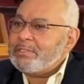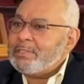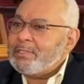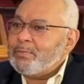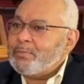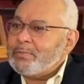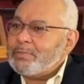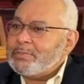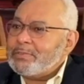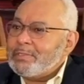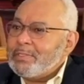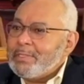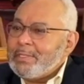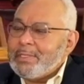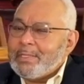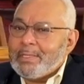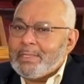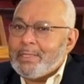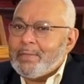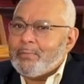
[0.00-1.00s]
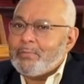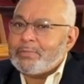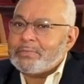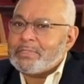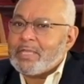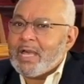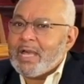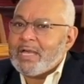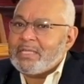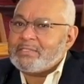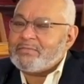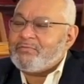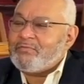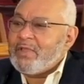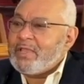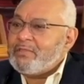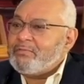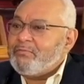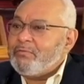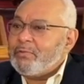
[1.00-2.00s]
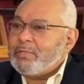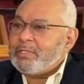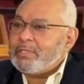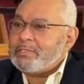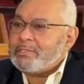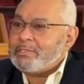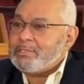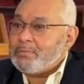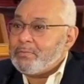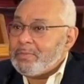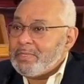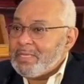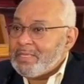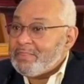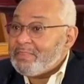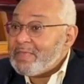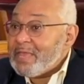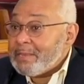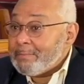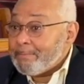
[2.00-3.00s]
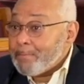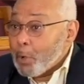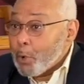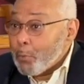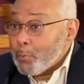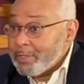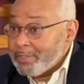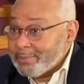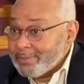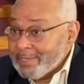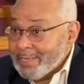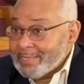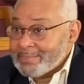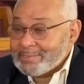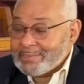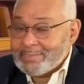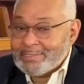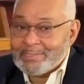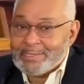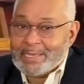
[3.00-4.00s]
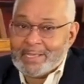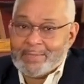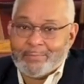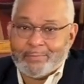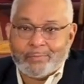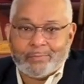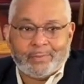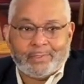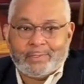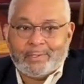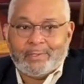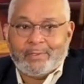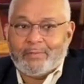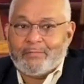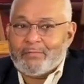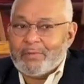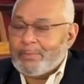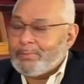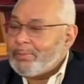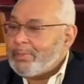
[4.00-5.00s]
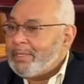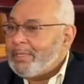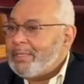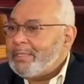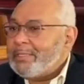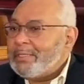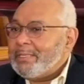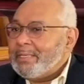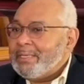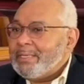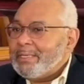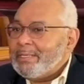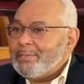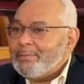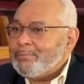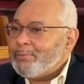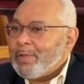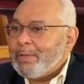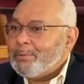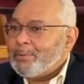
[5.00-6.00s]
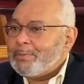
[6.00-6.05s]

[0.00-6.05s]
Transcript: It was it was God's faithfulness to me at that moment. Yeah. I said, I, if I play it again, it probably